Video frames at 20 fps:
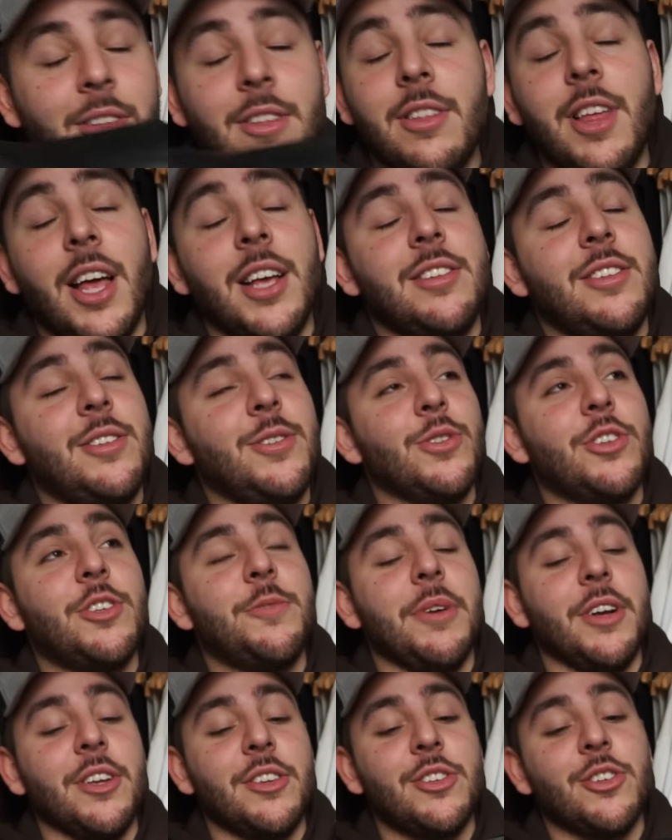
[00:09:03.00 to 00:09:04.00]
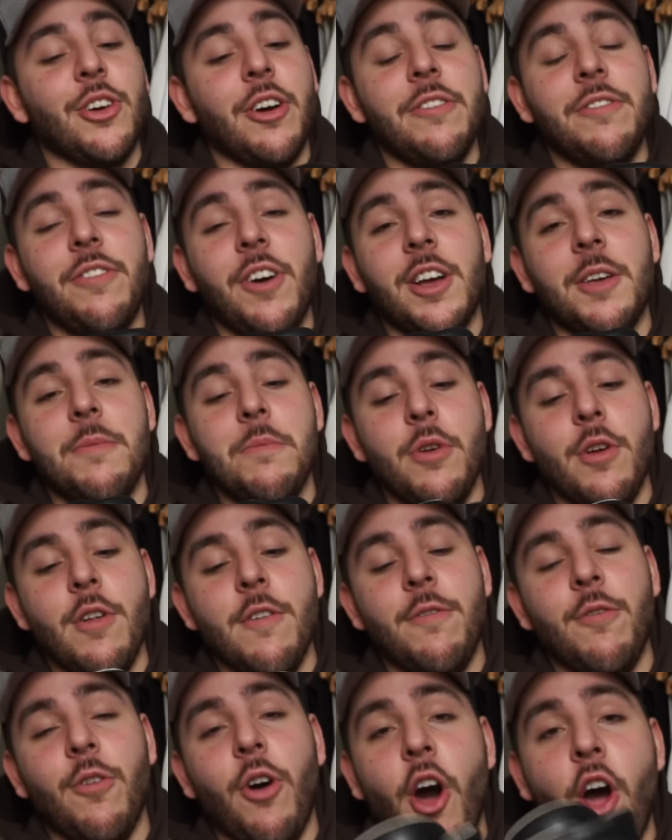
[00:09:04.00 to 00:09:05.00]
They still smell so fucking
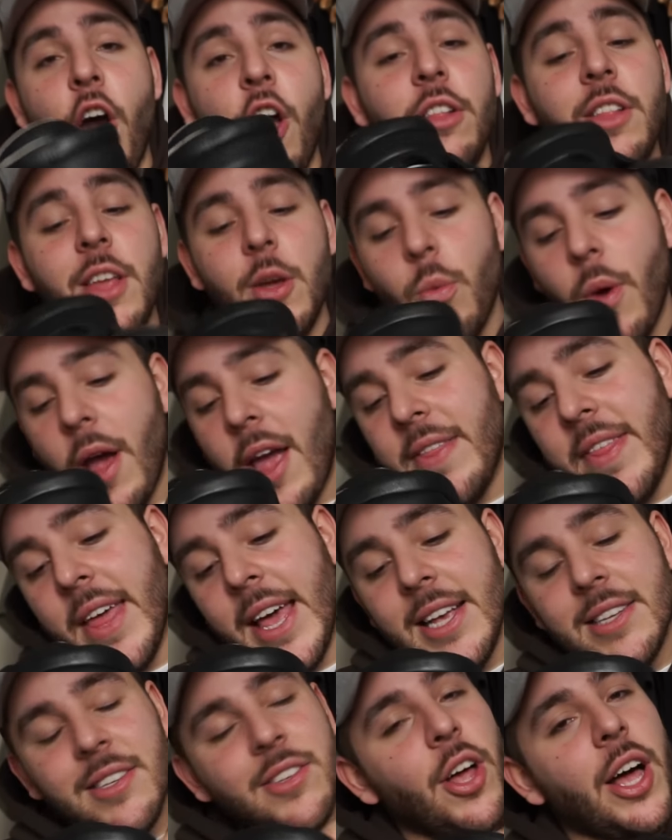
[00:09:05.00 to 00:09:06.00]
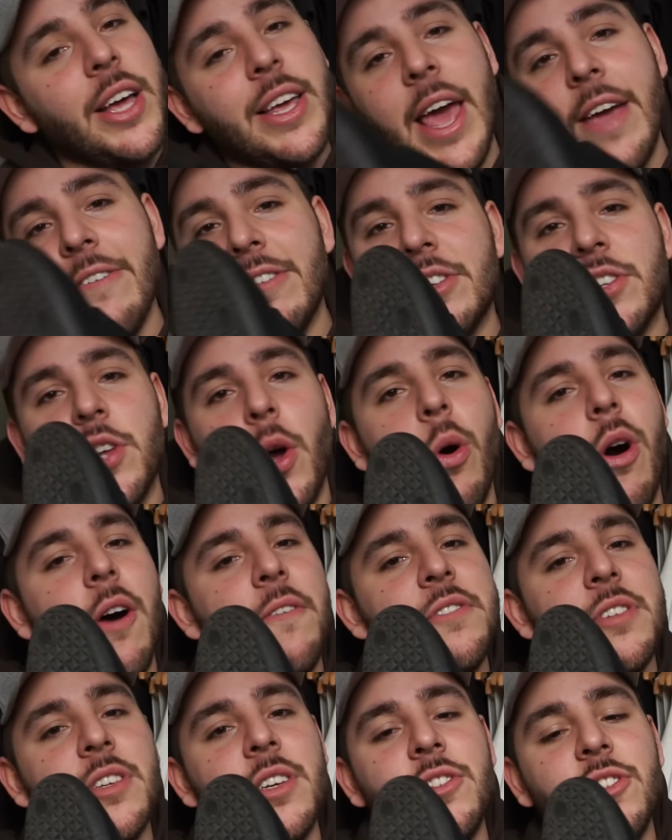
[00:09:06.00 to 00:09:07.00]
beautiful. I only wear these, like, every so
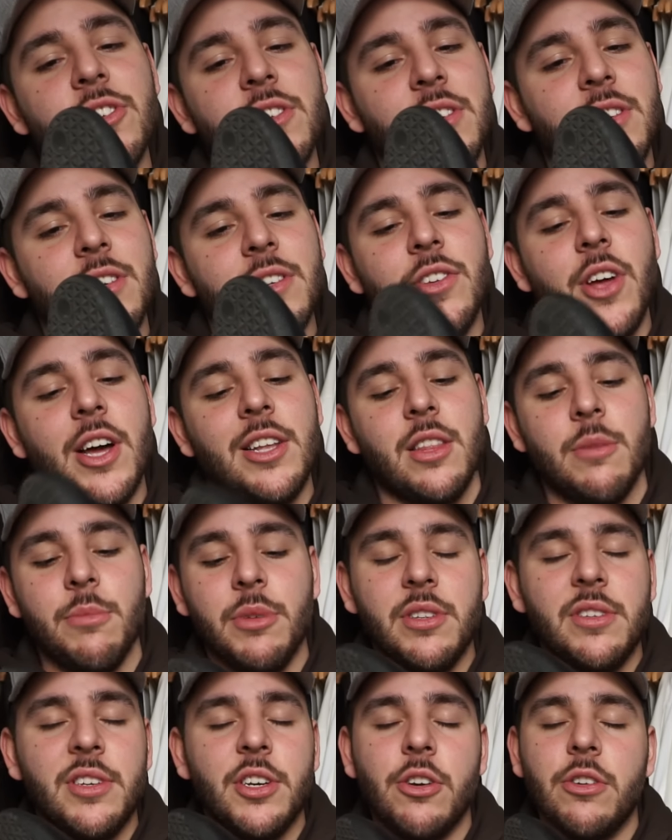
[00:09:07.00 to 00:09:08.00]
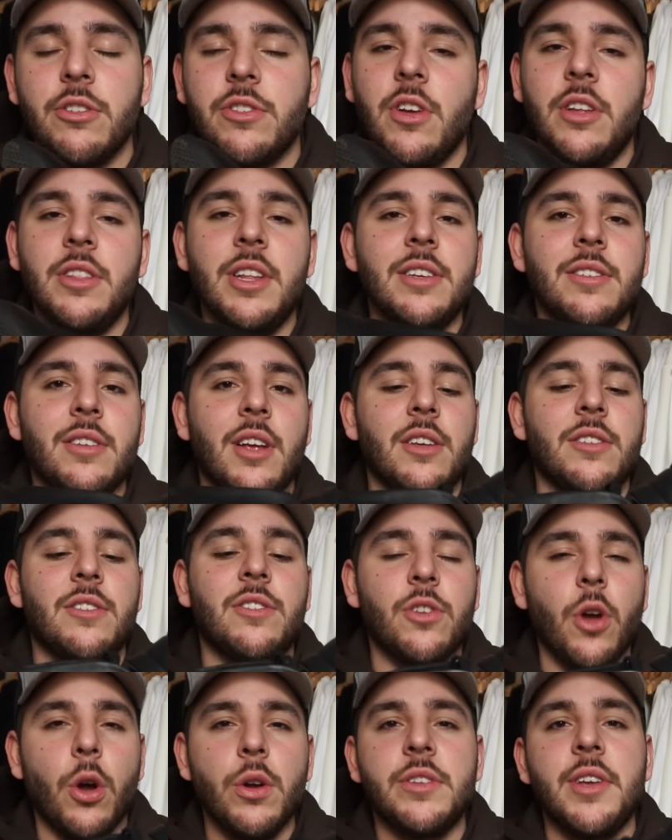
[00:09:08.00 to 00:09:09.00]
often just because, like, the materials on this are
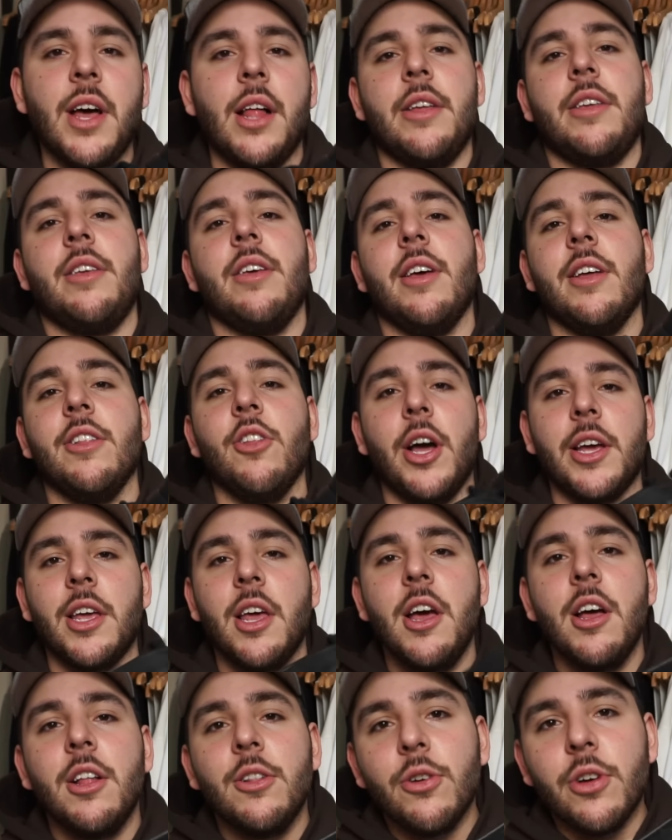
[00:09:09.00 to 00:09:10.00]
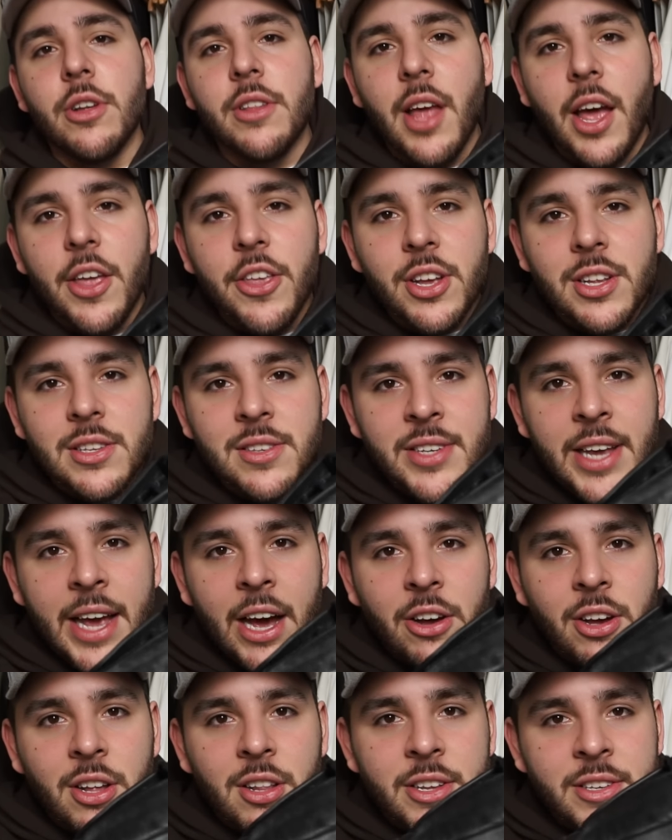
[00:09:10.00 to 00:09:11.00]
so delicate. Like, look at that. You can see
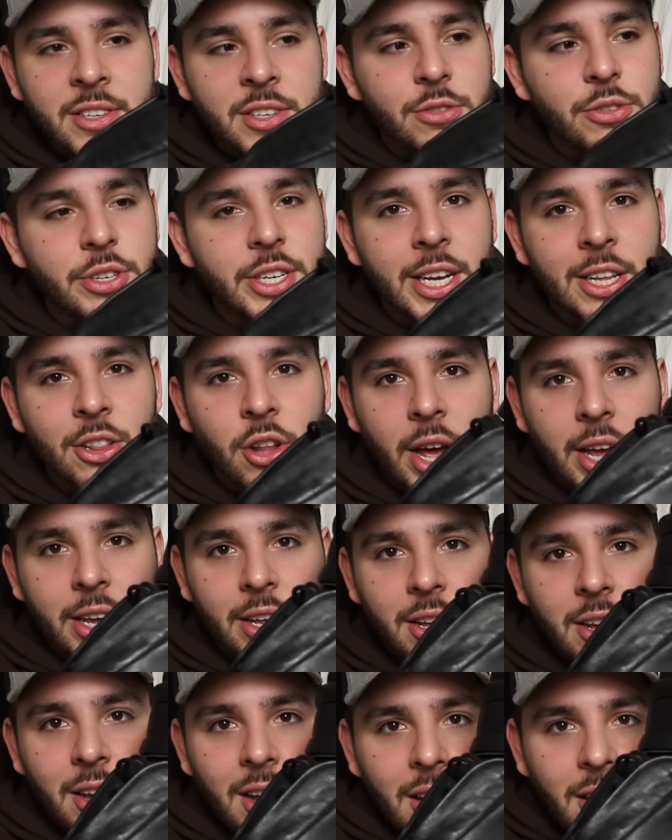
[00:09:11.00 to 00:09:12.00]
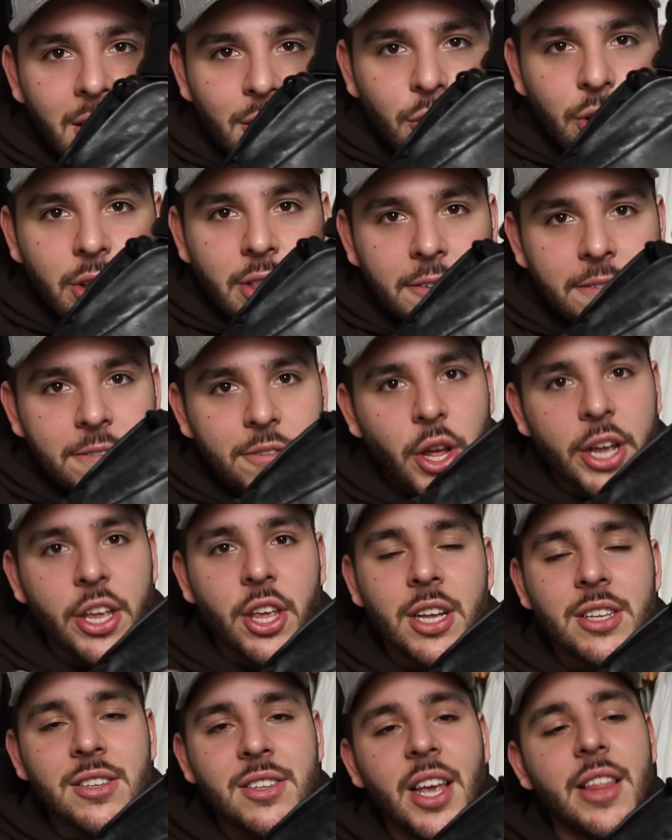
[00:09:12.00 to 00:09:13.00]
how glistering and, like, look at the, like,
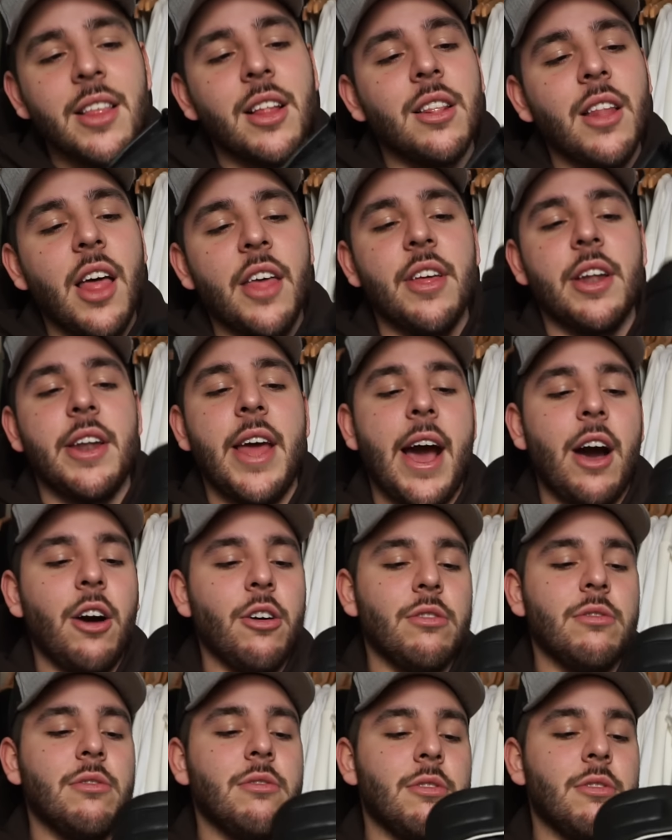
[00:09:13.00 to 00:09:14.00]
you can see the leather and how